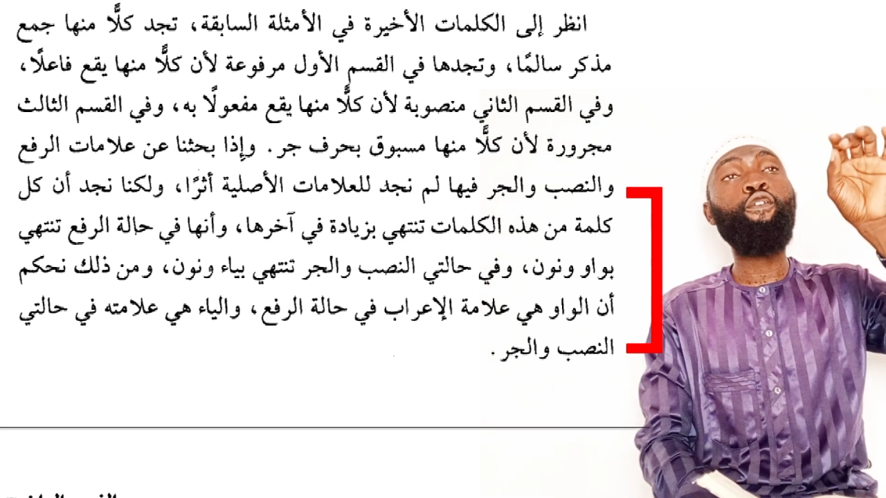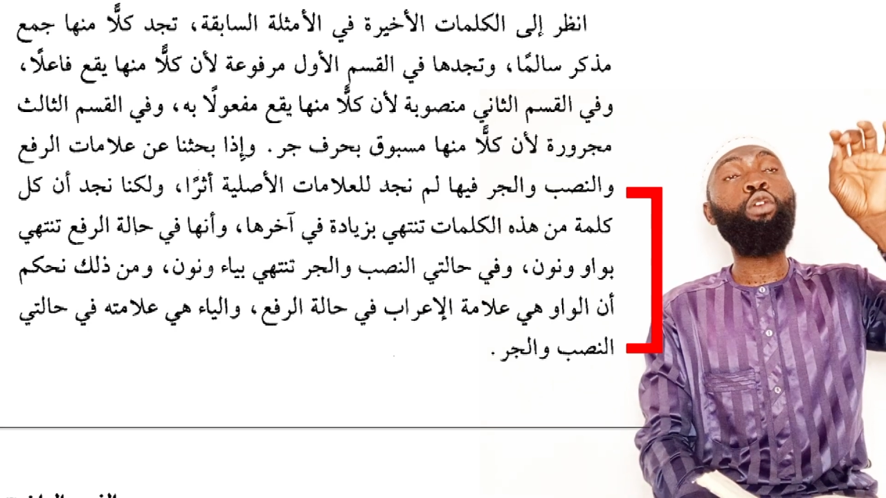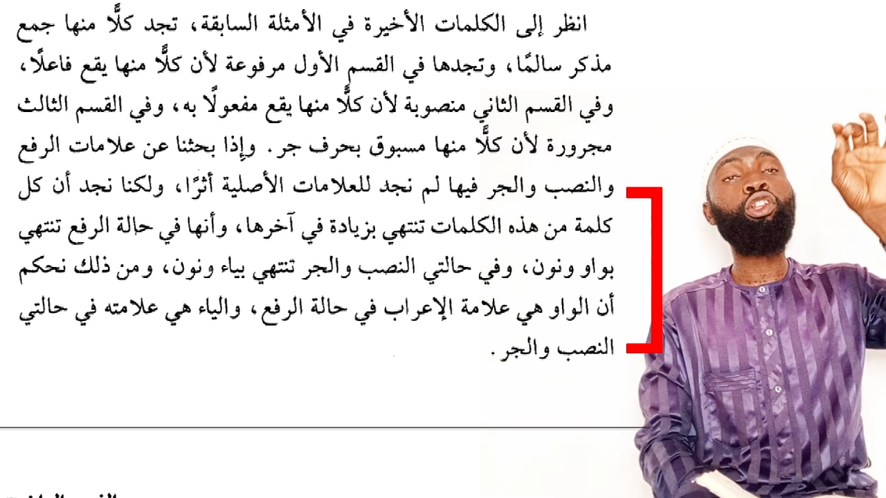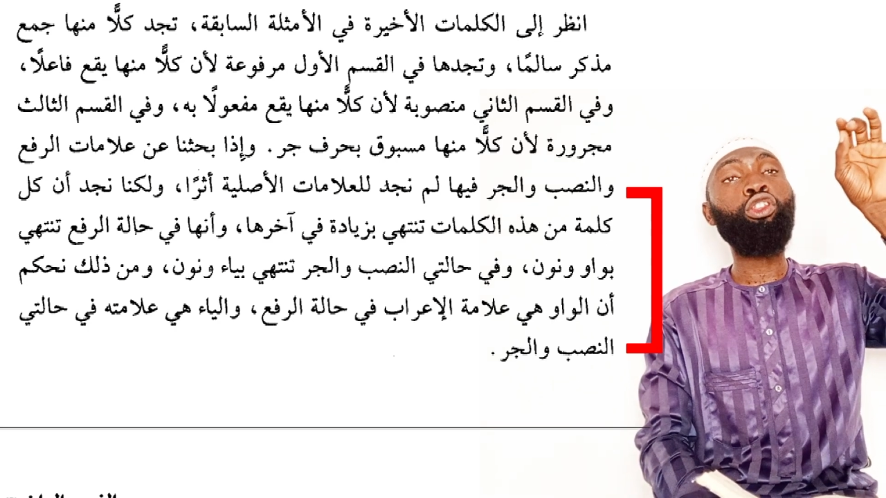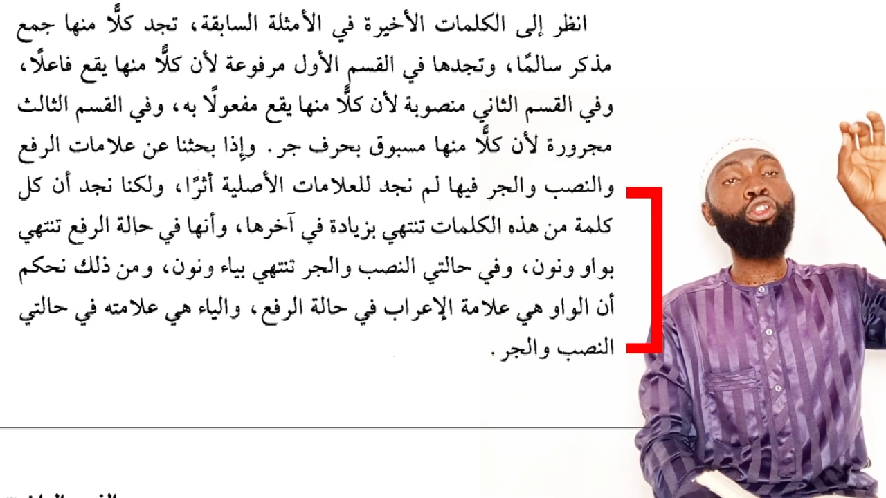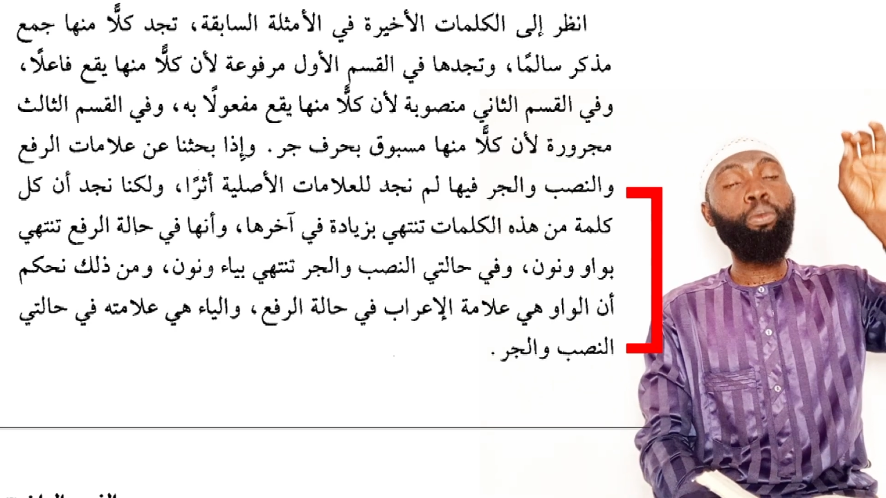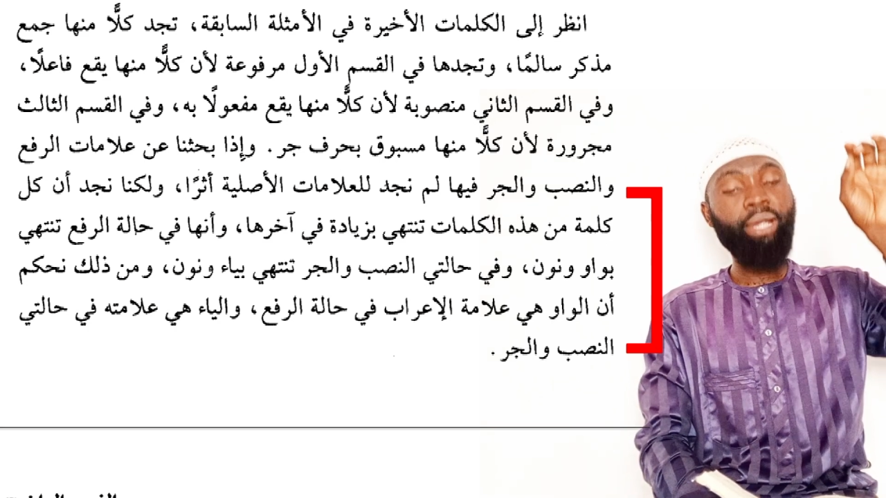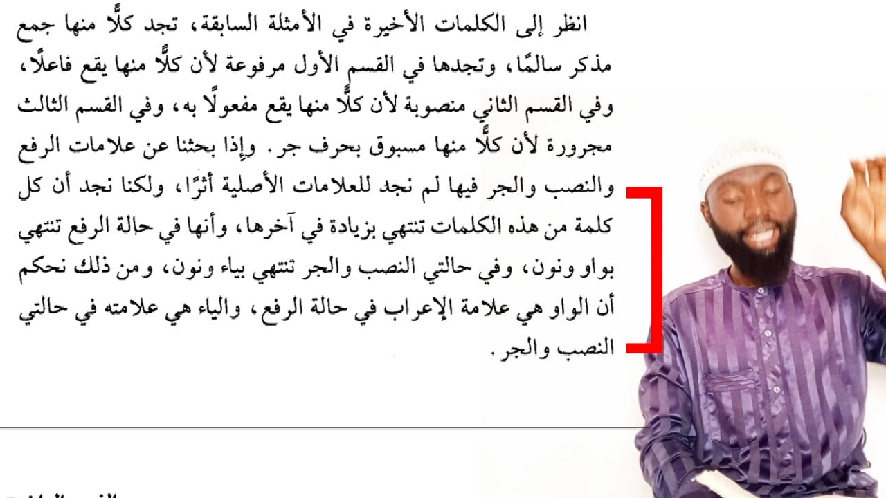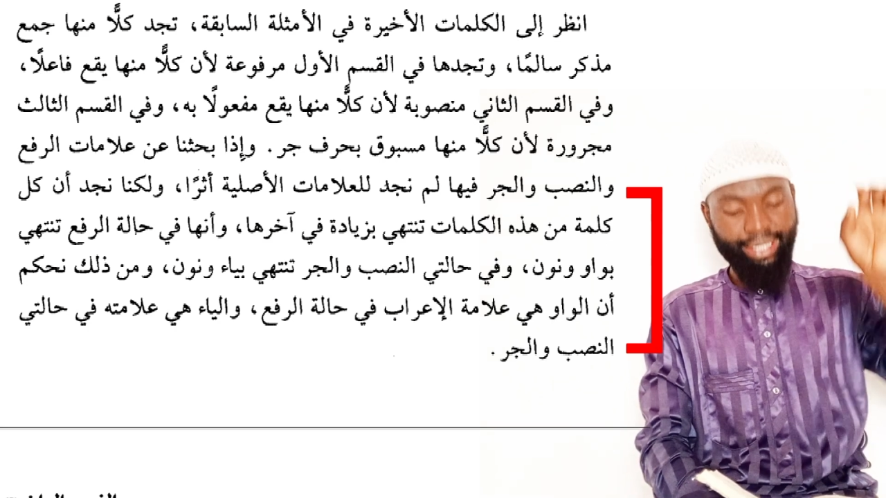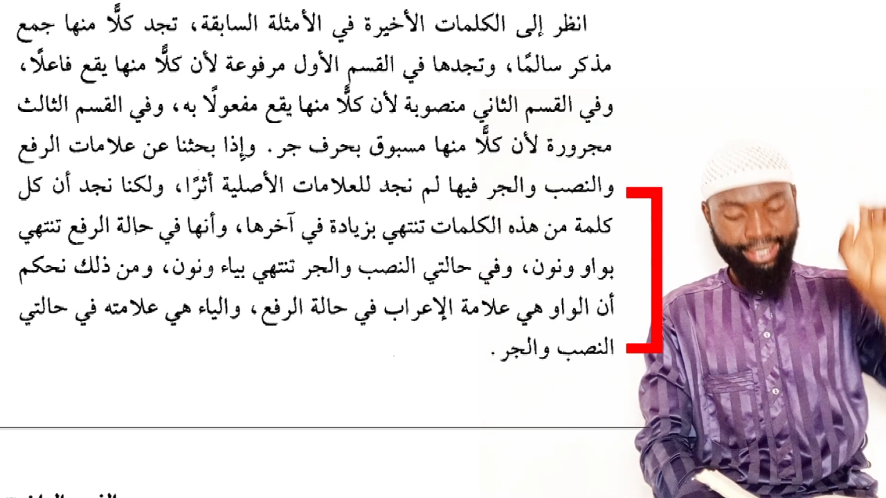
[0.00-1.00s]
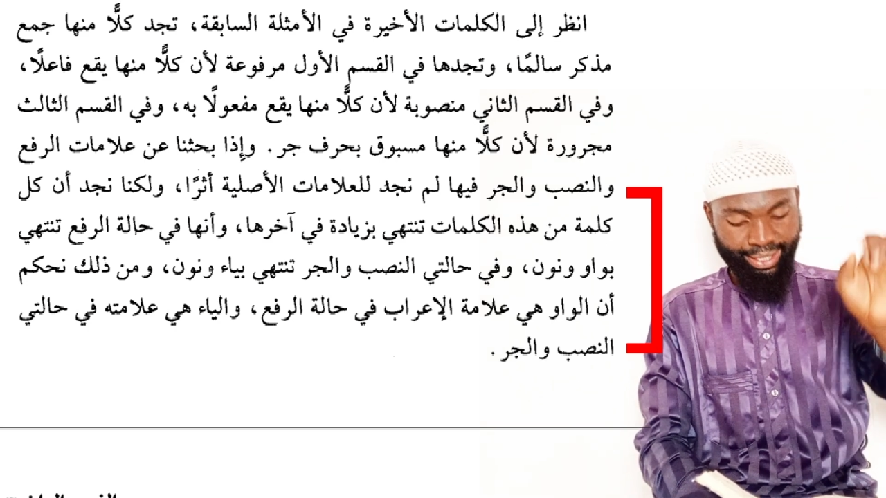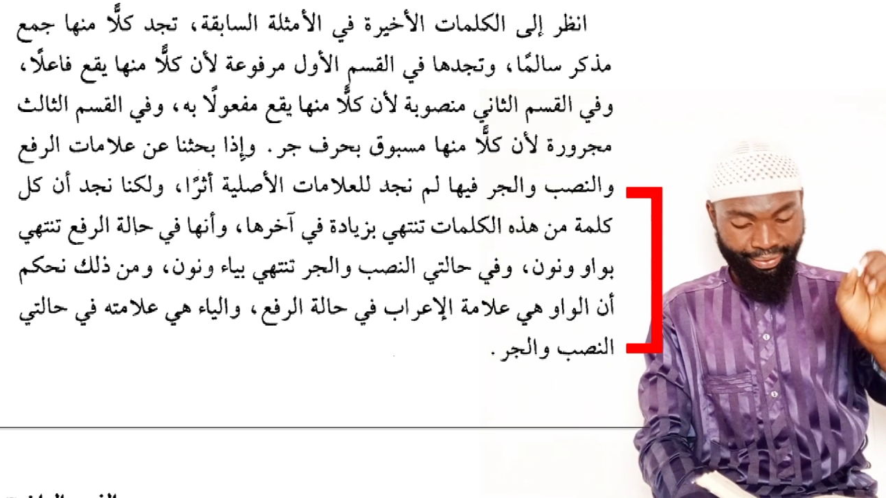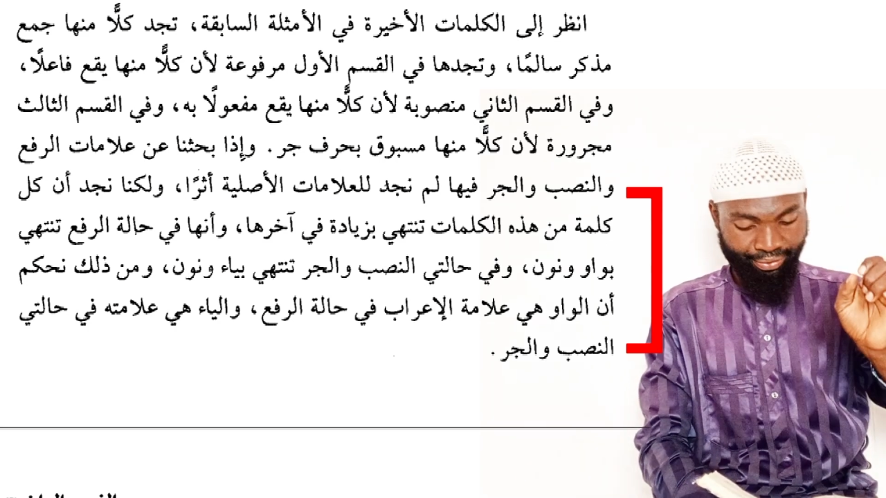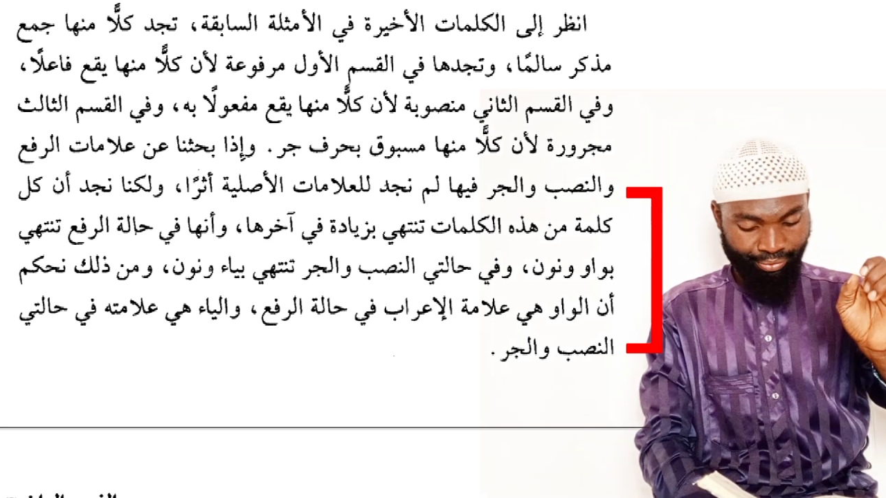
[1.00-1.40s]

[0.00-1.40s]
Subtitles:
what? Nominative.